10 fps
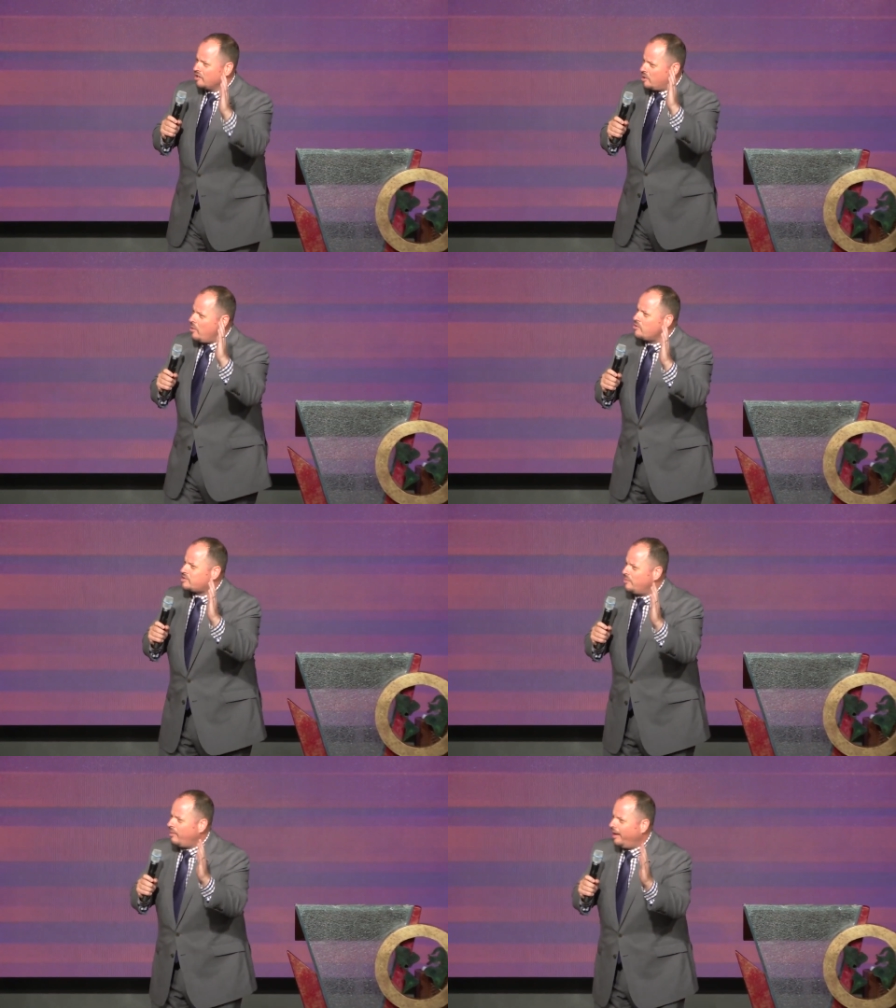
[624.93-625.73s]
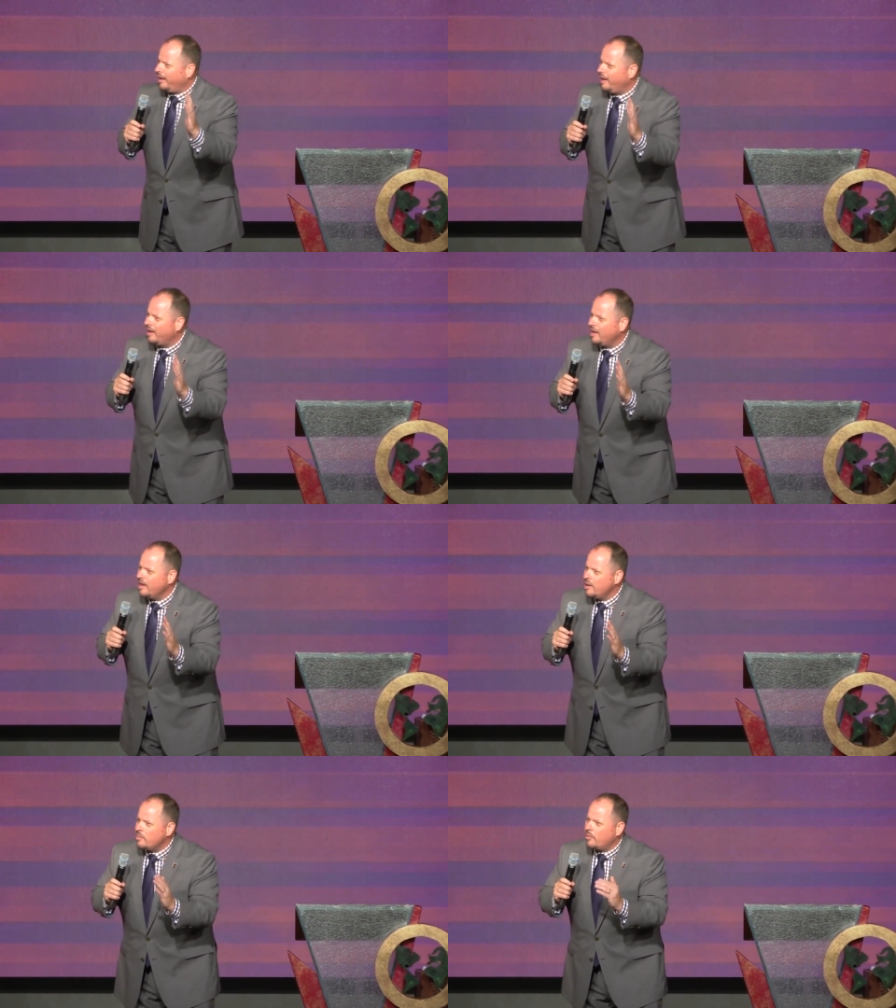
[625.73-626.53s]
Come on, somebody.
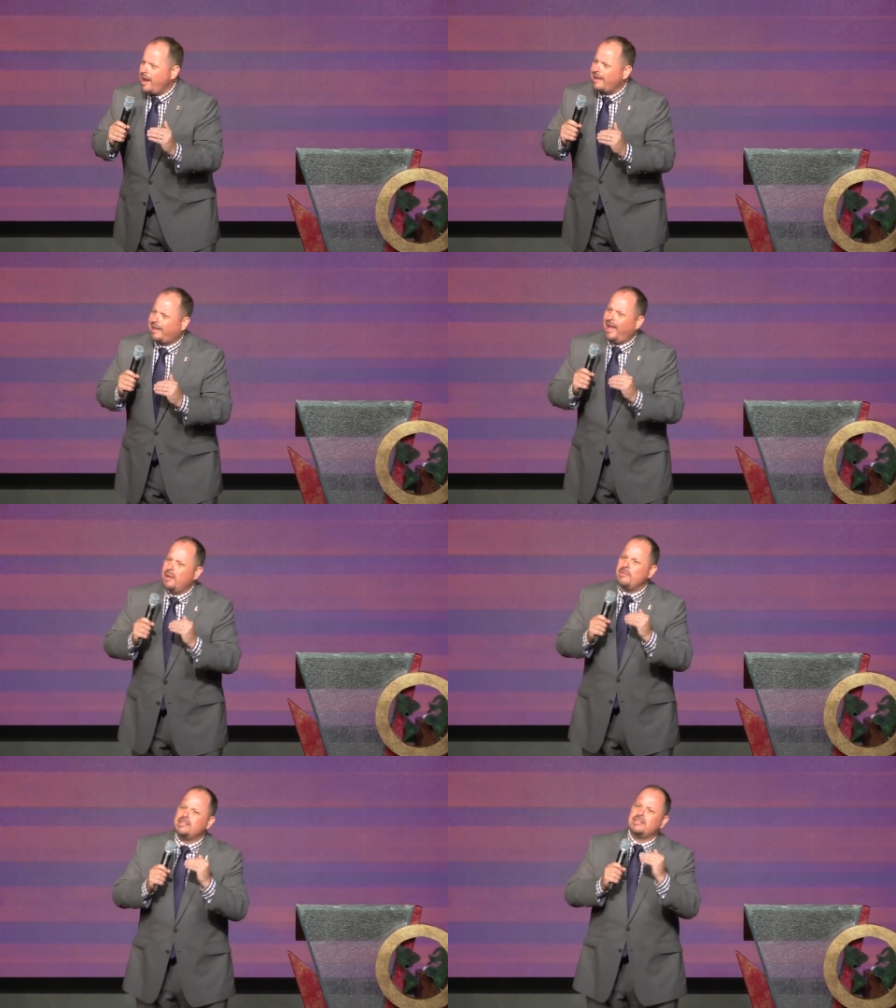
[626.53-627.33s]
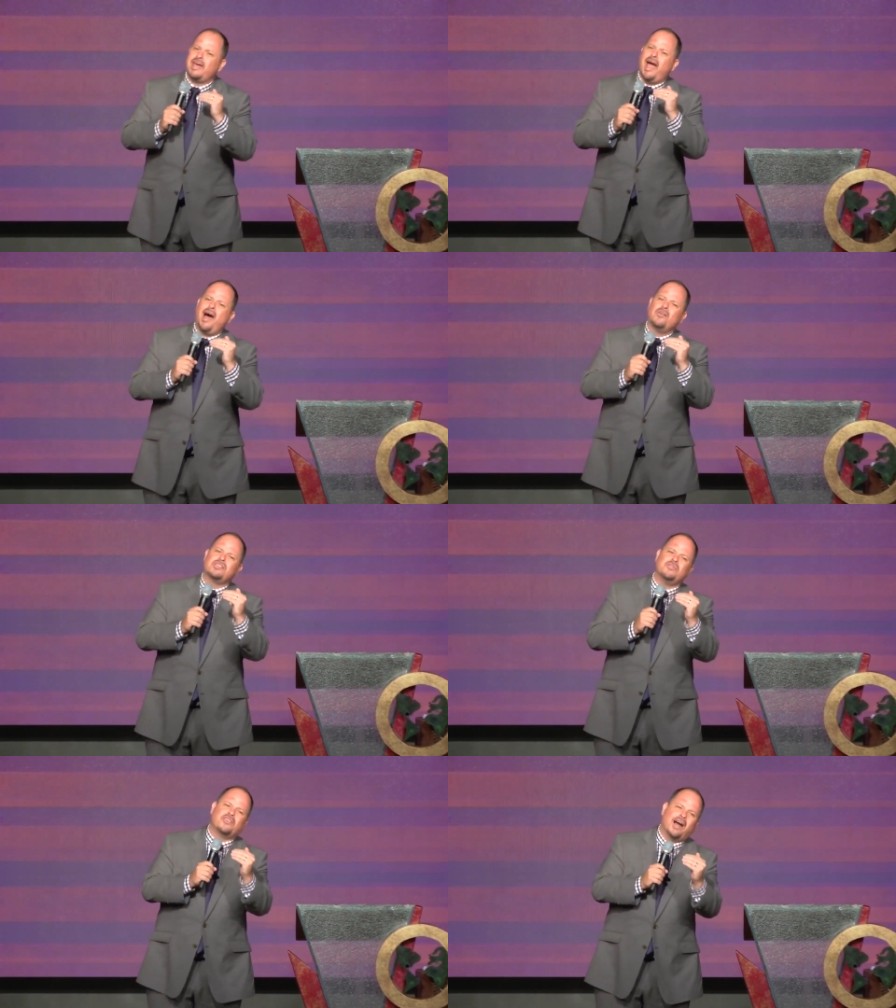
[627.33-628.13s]
But when I came into the house of